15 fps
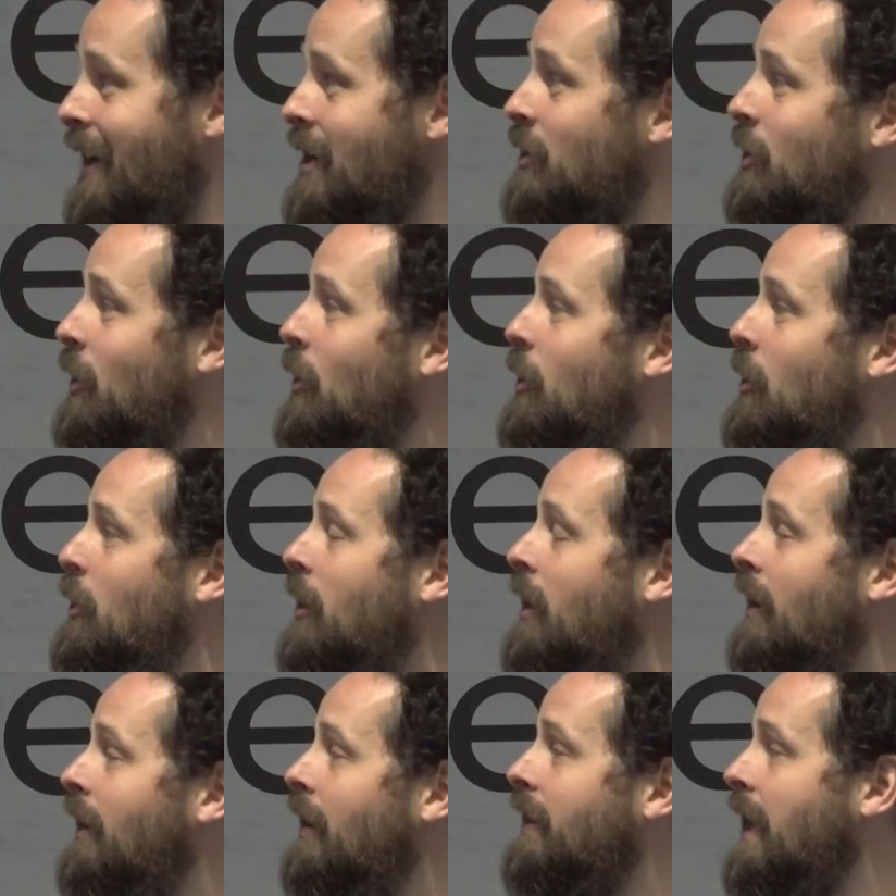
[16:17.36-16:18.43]
So
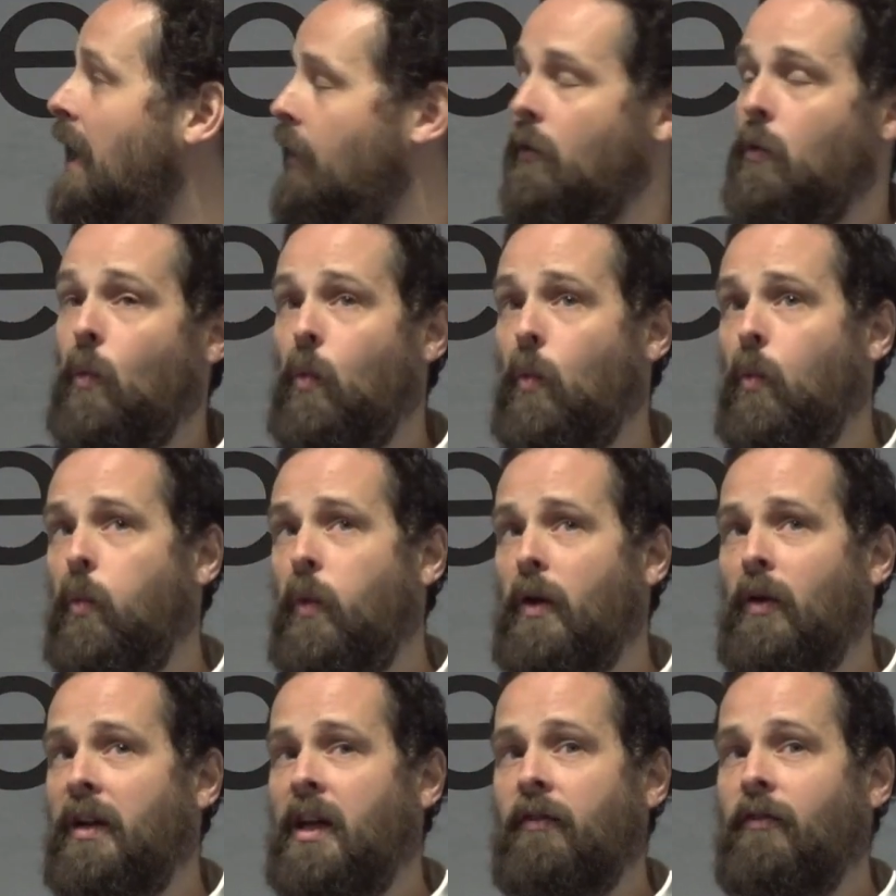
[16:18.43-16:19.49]
yeah, we
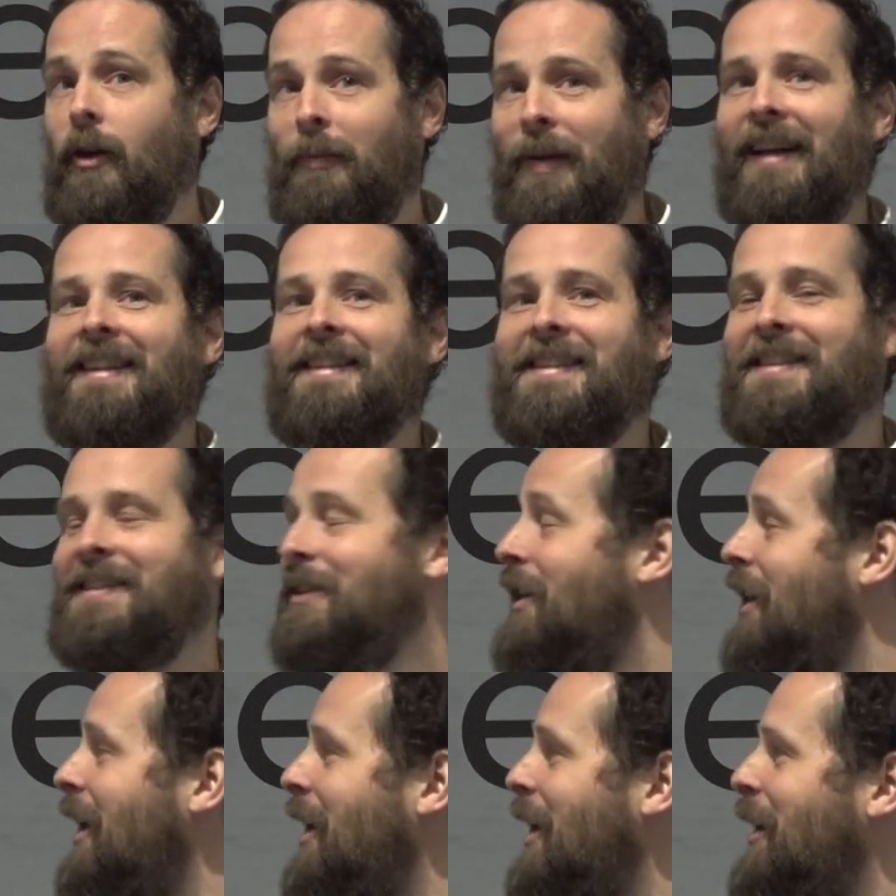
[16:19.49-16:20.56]
only give out patents.
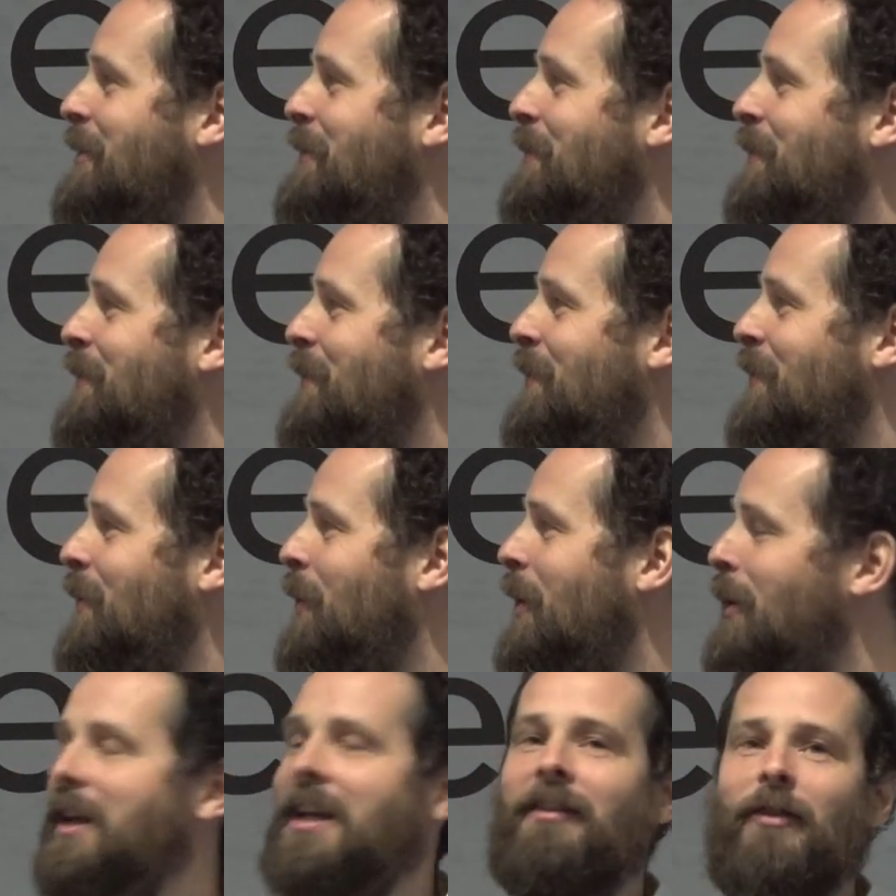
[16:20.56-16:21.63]
We
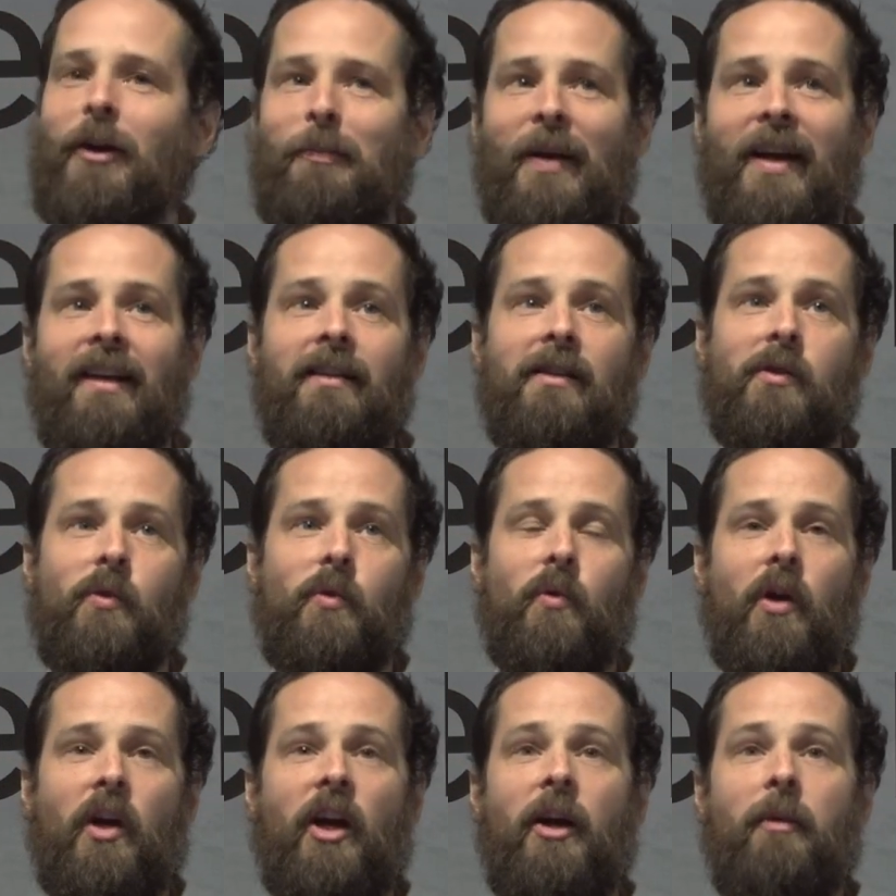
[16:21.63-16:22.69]
only give out patents
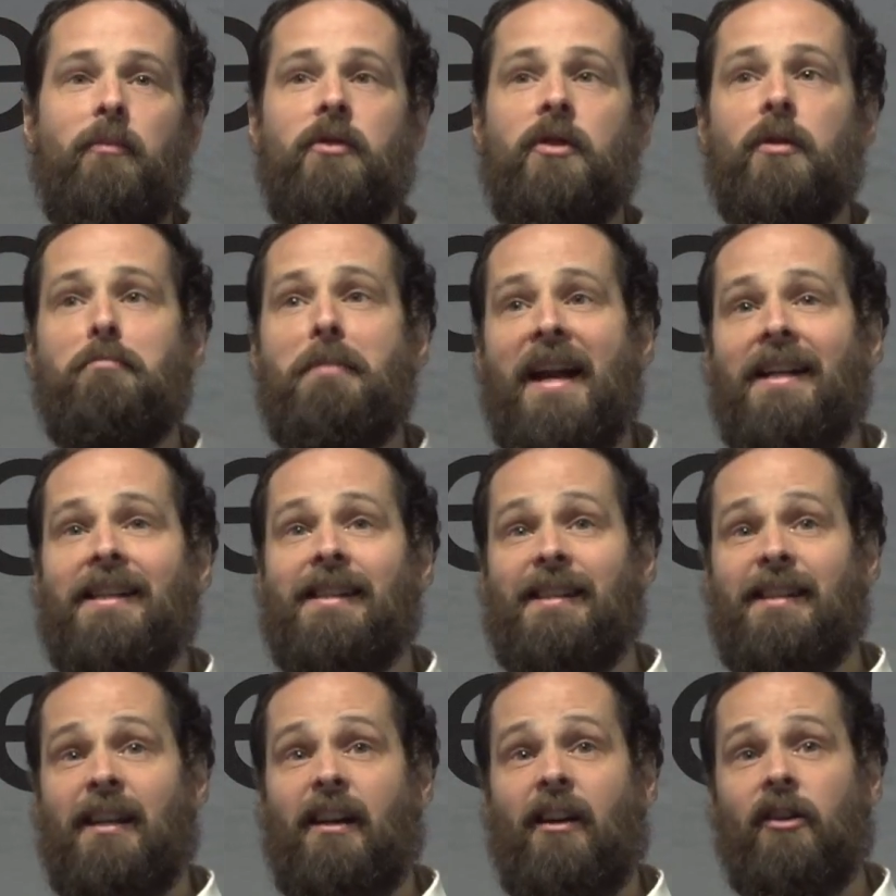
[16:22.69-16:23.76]
to
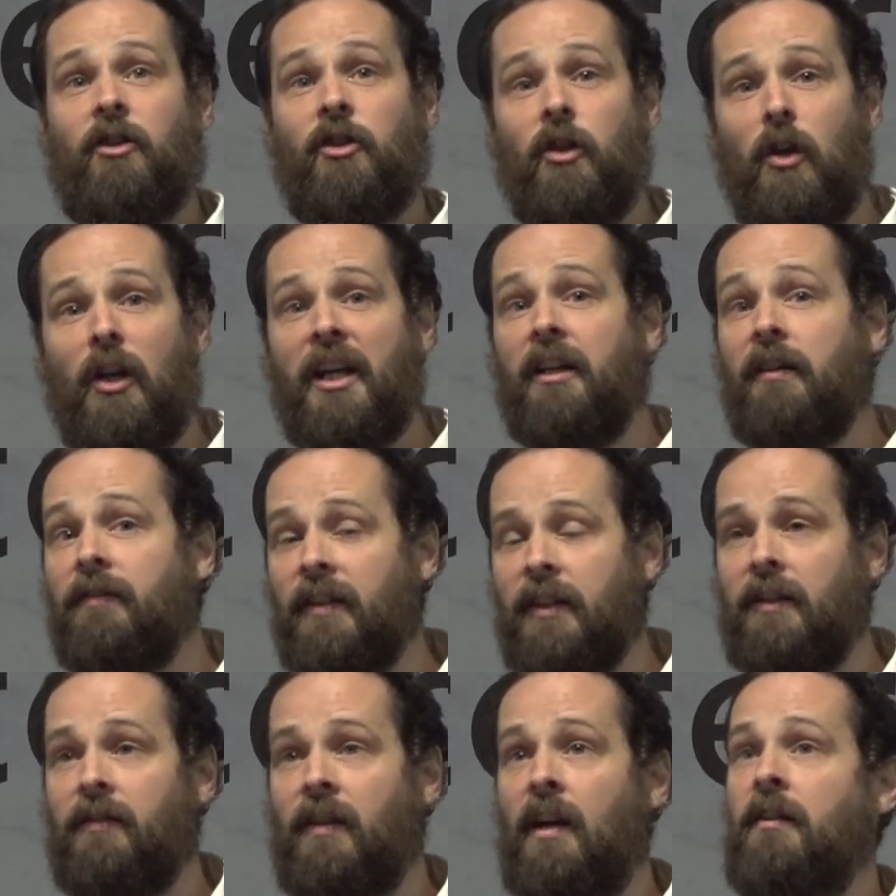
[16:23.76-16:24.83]
medicines that are truly
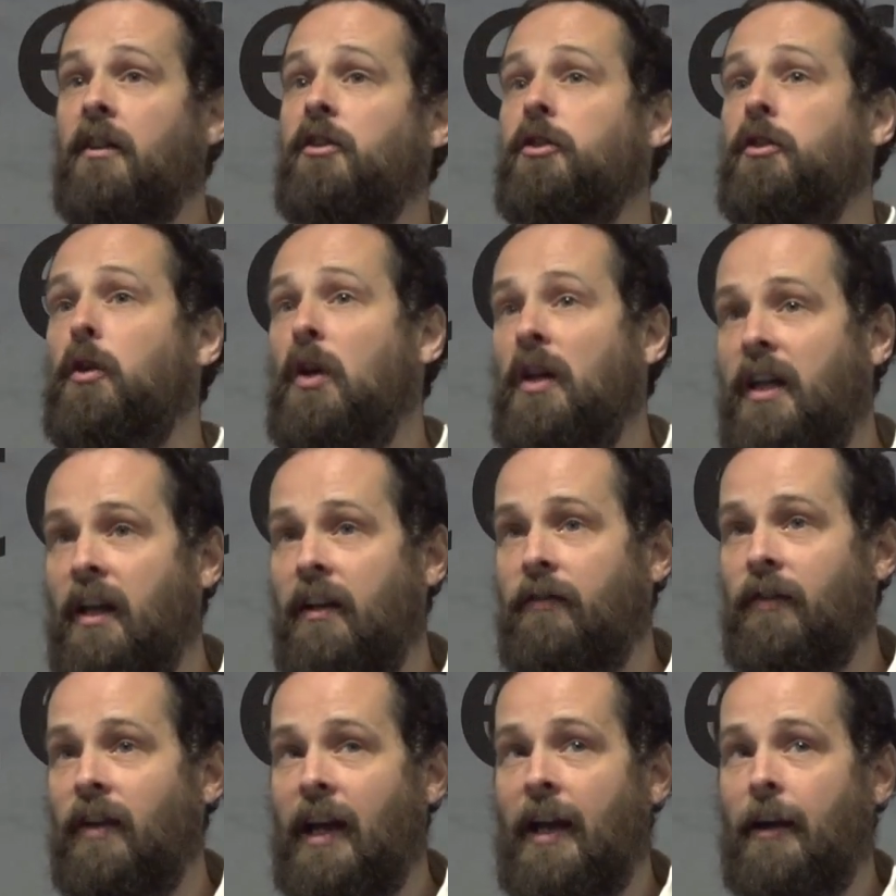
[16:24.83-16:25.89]
innovative, that truly give
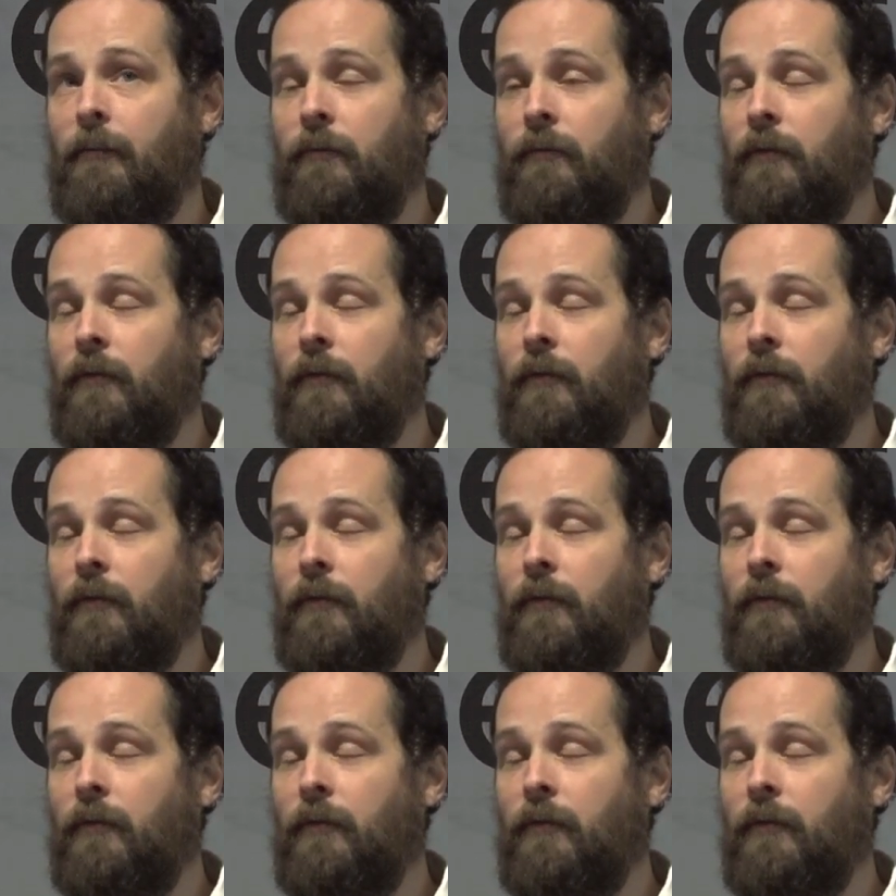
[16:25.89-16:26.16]
a